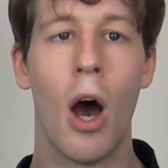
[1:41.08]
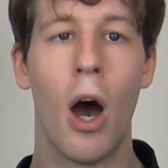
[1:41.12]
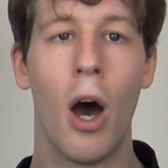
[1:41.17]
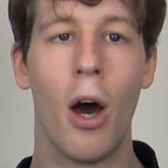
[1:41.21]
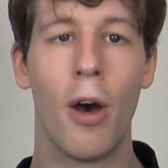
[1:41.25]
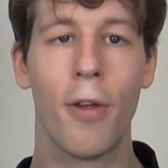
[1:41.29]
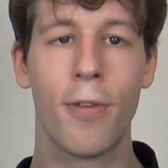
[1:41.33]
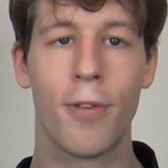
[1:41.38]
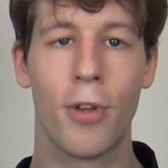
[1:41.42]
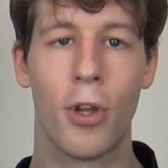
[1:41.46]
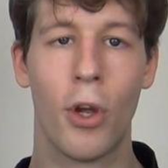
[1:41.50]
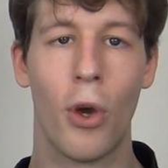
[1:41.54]

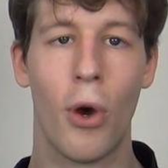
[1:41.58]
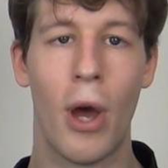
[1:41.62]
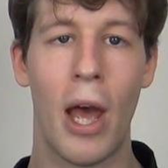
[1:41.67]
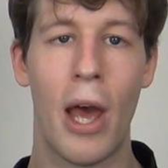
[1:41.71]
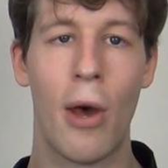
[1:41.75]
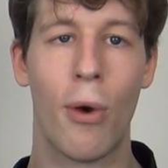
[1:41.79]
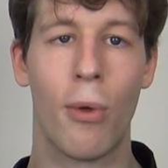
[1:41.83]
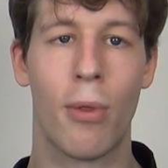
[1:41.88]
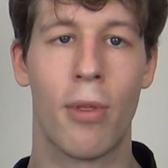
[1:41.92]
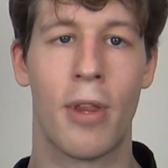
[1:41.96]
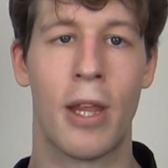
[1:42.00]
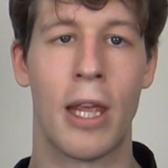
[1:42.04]
Ask your
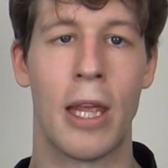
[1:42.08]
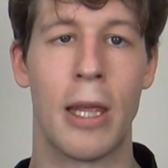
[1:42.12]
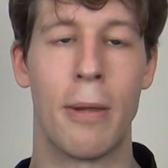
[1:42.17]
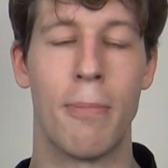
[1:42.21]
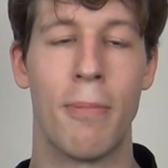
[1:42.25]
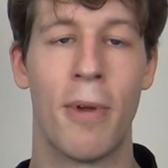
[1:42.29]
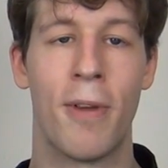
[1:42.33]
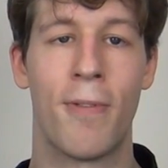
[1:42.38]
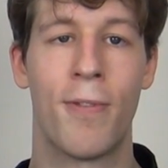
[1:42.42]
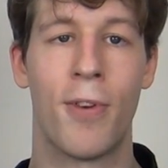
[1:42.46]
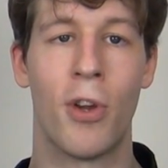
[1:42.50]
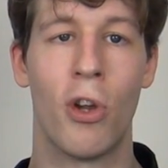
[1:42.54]
health
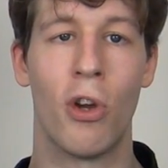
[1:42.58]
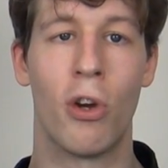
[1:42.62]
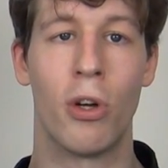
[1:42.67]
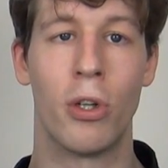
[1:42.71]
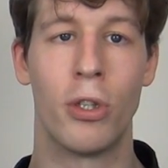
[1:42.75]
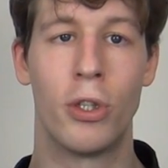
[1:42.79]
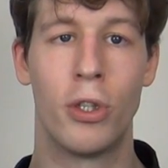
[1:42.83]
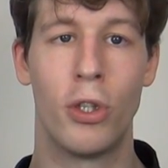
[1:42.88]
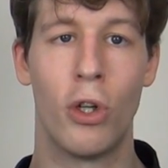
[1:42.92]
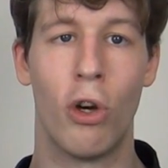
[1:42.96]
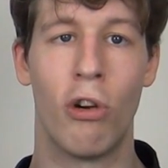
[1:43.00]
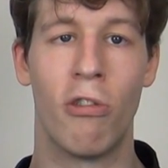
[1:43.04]
team if you're
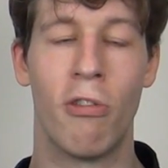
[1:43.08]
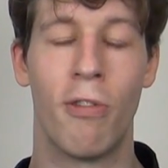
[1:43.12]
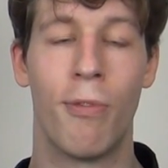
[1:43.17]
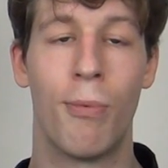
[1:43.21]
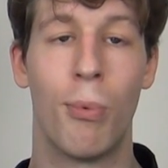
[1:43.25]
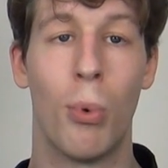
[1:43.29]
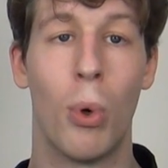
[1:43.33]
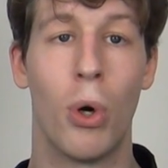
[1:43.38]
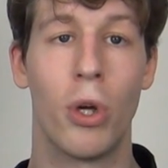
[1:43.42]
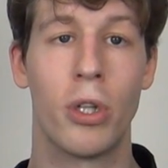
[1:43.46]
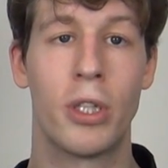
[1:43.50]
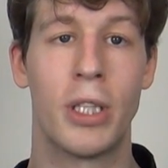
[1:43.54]
unsure
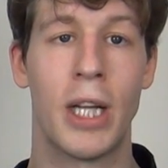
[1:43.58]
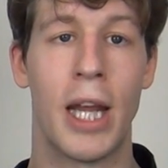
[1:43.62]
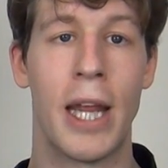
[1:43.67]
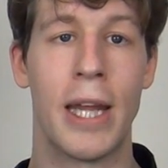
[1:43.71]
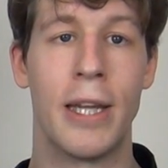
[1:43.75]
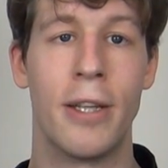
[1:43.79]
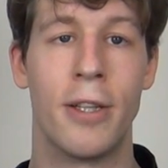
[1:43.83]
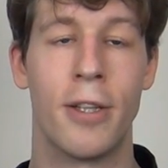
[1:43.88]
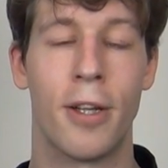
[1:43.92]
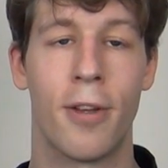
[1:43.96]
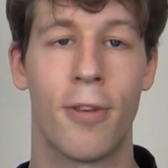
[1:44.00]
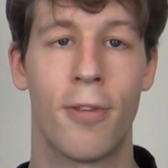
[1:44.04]
of what
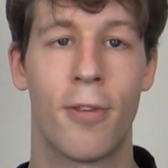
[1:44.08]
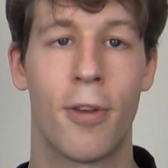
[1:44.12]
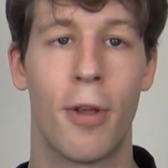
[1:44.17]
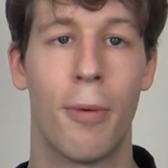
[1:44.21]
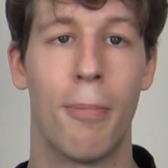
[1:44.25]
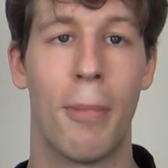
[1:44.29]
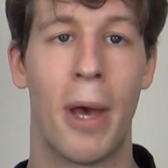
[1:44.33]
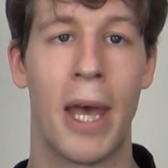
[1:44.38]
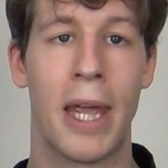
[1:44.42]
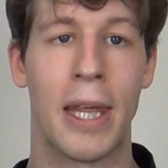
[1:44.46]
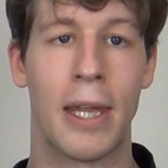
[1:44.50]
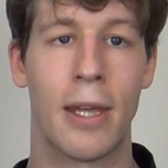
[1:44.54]
changes
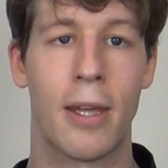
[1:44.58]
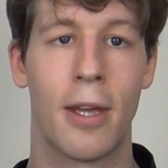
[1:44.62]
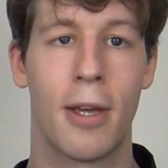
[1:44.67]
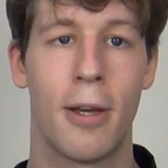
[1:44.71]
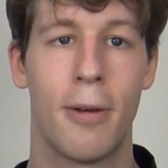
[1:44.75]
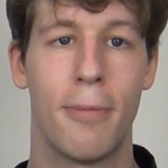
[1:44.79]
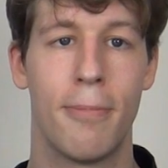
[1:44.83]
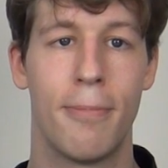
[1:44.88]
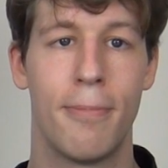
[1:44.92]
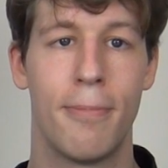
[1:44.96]
to make.